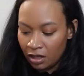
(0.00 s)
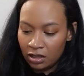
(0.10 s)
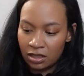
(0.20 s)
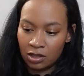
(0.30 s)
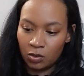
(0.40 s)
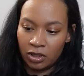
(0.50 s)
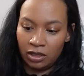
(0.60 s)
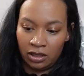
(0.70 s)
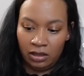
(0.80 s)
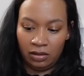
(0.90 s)
This
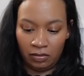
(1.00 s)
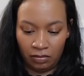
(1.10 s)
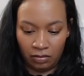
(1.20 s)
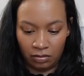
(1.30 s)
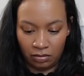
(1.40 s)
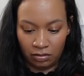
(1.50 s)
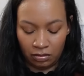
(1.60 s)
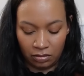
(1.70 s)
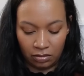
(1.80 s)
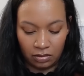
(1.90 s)
one
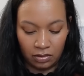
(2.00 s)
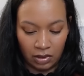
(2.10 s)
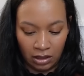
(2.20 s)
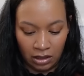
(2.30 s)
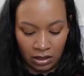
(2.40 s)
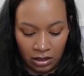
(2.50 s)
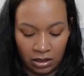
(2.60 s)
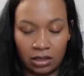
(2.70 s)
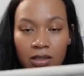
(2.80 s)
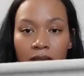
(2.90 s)

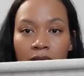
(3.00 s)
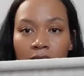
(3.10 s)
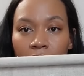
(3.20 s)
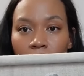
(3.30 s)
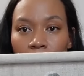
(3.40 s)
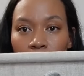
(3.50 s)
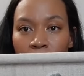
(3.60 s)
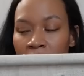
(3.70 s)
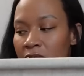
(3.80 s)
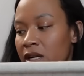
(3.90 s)
is
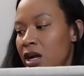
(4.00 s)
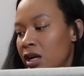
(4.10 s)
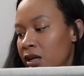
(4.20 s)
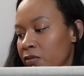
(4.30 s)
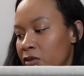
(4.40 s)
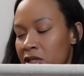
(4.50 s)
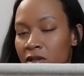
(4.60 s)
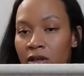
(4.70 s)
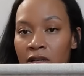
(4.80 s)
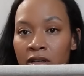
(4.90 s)
one that I am
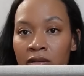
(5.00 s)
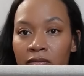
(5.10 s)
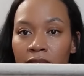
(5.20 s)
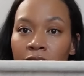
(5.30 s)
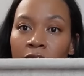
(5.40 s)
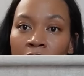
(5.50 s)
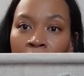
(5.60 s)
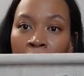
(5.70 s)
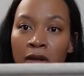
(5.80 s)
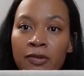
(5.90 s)
restarted
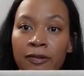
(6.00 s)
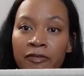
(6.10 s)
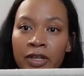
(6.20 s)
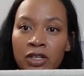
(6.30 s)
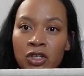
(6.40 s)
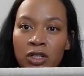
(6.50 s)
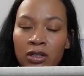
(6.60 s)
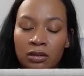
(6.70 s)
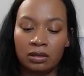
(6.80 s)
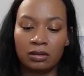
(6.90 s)
from finishing.